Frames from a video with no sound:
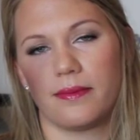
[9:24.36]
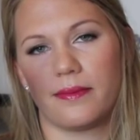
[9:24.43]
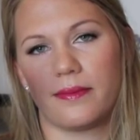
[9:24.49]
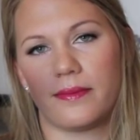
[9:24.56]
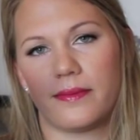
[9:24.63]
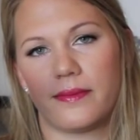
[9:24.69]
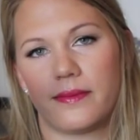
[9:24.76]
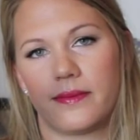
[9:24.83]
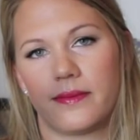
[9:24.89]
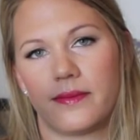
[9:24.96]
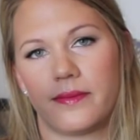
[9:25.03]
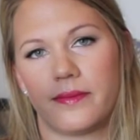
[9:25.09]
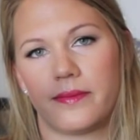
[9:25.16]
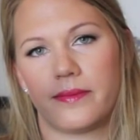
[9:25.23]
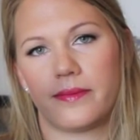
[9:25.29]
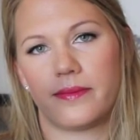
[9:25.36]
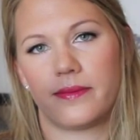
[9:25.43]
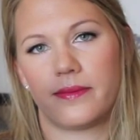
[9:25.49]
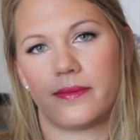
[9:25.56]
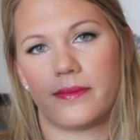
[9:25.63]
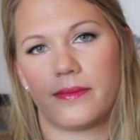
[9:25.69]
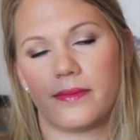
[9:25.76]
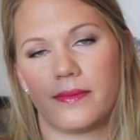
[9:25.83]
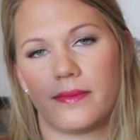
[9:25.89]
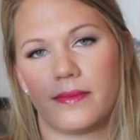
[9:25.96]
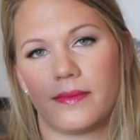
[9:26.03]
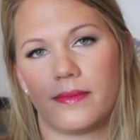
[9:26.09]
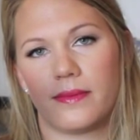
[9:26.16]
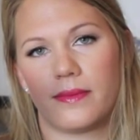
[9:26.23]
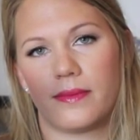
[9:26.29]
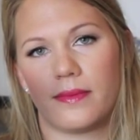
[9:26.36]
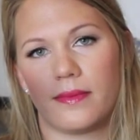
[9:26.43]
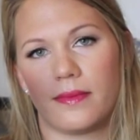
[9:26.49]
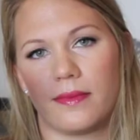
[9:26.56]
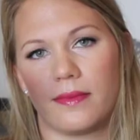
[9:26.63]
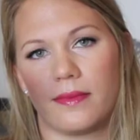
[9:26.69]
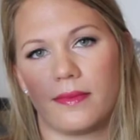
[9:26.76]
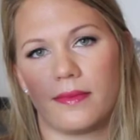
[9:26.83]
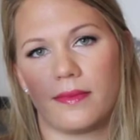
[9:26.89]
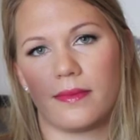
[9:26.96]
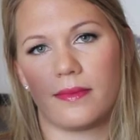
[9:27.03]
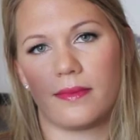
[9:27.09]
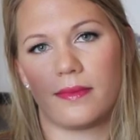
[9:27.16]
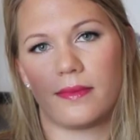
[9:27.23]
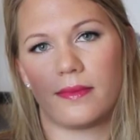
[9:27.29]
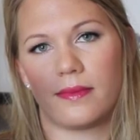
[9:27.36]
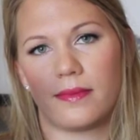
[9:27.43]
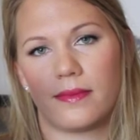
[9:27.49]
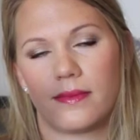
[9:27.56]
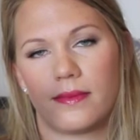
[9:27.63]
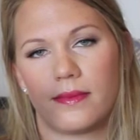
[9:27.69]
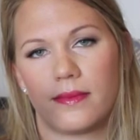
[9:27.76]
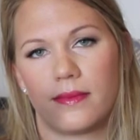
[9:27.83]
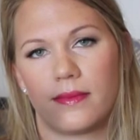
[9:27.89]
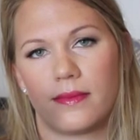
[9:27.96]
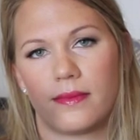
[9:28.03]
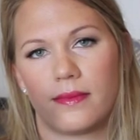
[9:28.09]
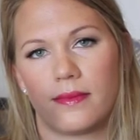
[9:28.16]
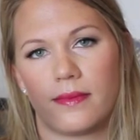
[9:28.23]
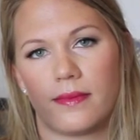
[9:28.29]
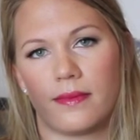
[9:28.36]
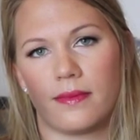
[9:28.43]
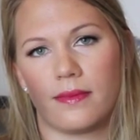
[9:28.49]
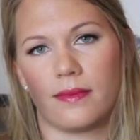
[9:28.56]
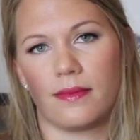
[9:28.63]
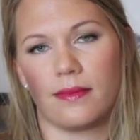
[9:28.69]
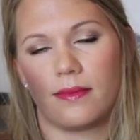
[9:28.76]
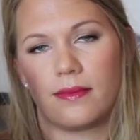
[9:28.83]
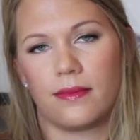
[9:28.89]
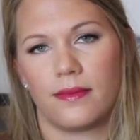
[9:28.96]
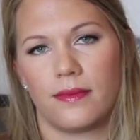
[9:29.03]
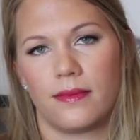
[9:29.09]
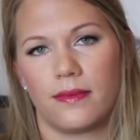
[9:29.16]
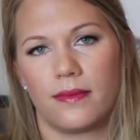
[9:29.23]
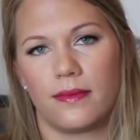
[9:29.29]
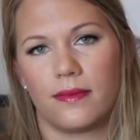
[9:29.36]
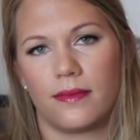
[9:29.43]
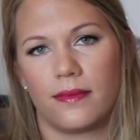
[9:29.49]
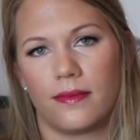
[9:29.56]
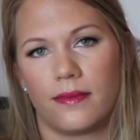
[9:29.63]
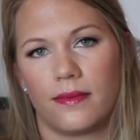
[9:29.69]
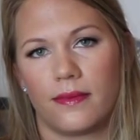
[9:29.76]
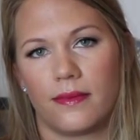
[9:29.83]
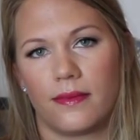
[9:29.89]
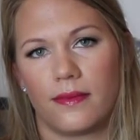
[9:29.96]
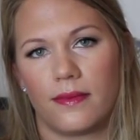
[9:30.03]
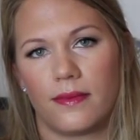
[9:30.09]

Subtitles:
(silent)